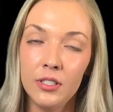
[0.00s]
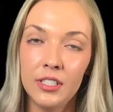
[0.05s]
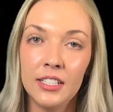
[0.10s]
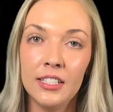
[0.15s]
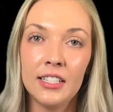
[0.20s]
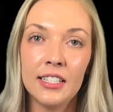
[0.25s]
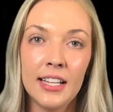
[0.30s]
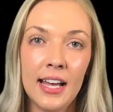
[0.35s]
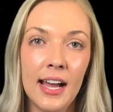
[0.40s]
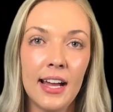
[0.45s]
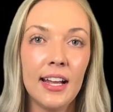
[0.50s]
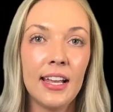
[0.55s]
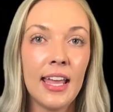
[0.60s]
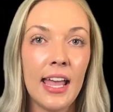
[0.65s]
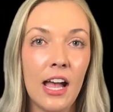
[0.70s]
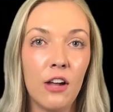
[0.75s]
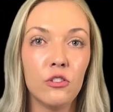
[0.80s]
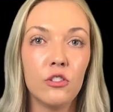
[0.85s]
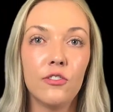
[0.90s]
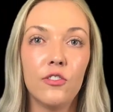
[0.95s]
since that
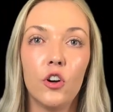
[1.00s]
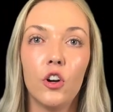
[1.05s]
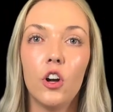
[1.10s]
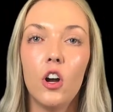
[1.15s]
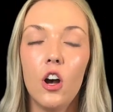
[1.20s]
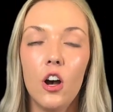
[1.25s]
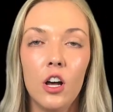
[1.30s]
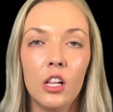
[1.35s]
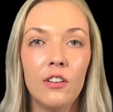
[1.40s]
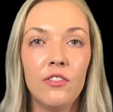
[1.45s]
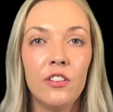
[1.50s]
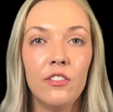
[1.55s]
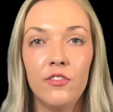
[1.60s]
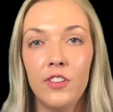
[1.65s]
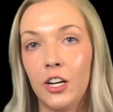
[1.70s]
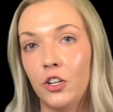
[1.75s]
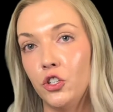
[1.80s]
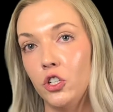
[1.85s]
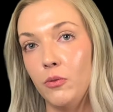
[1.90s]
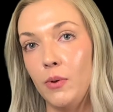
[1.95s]
accounts for all of the
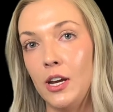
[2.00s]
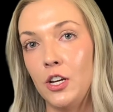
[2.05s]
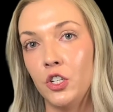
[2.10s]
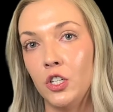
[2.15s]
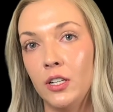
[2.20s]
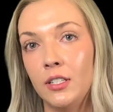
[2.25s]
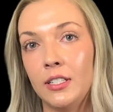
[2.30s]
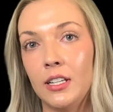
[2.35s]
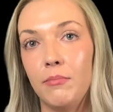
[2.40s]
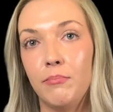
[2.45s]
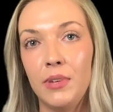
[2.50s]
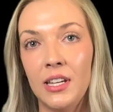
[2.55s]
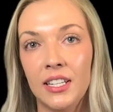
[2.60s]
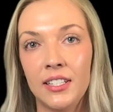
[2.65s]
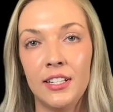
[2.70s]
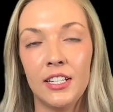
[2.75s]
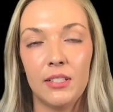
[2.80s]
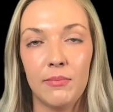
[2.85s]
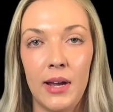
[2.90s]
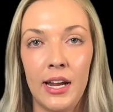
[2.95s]
fluctuations a
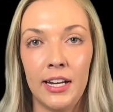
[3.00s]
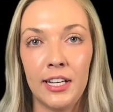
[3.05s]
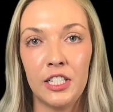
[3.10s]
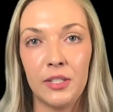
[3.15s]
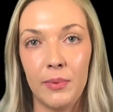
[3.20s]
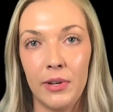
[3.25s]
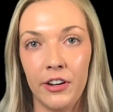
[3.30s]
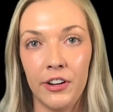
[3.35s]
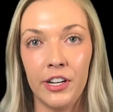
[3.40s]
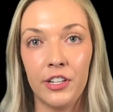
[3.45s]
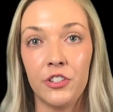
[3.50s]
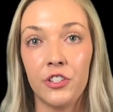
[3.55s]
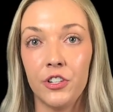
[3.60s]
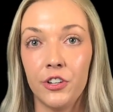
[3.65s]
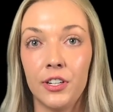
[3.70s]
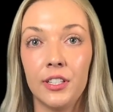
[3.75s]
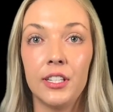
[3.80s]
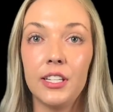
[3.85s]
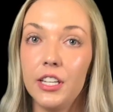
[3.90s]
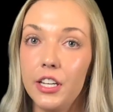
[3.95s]
business might experience
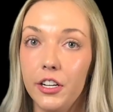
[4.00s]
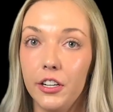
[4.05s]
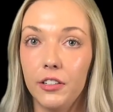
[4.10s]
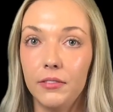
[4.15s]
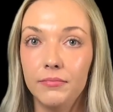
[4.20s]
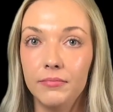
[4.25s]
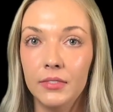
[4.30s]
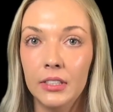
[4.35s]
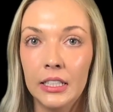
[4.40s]
during the year.